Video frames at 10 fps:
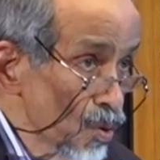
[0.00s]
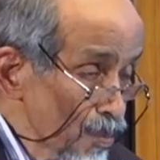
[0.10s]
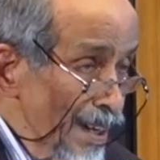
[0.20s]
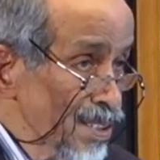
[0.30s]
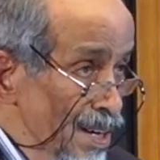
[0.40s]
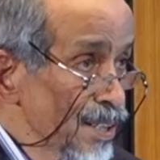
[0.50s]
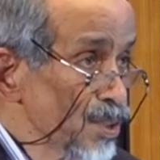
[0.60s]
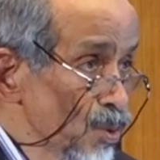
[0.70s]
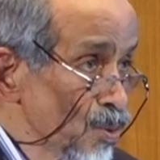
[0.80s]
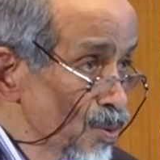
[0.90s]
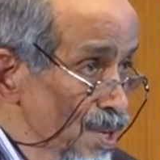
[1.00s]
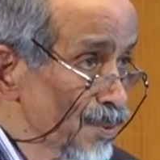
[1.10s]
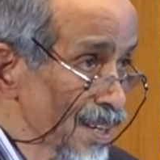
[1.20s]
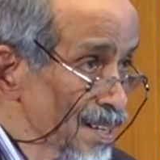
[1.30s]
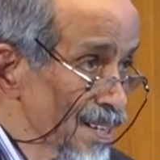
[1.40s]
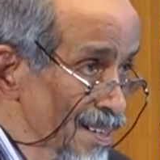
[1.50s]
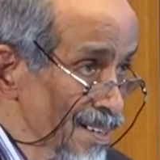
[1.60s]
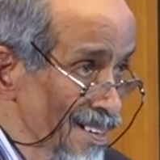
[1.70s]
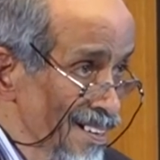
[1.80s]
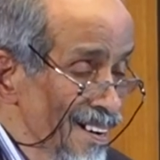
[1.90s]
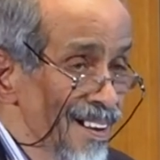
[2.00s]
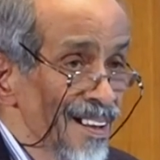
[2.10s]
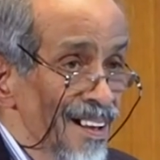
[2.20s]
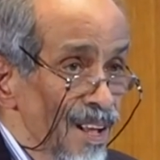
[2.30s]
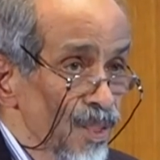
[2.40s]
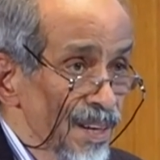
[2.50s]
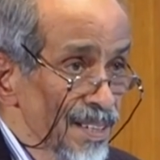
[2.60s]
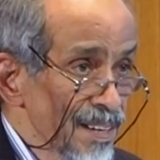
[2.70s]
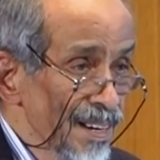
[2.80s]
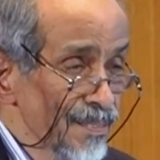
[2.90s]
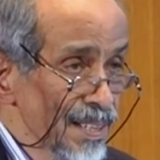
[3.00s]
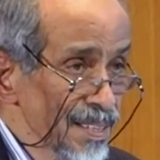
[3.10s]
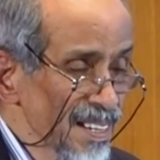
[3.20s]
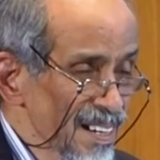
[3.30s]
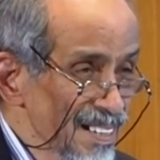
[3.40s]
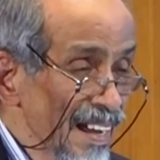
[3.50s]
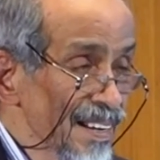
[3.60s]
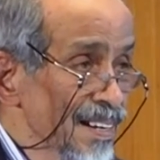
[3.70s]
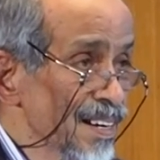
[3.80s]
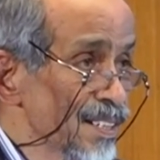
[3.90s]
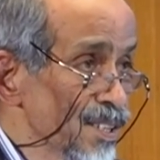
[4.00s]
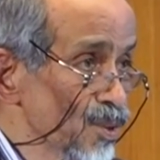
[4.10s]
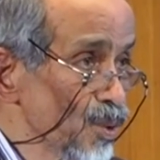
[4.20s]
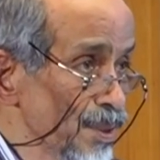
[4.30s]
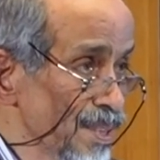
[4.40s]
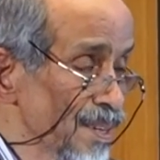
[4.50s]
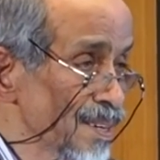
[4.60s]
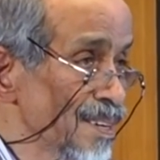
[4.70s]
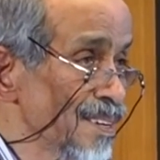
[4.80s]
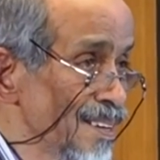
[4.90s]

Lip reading: whom actually I knew even earlier, although I did not have anything directly to do with the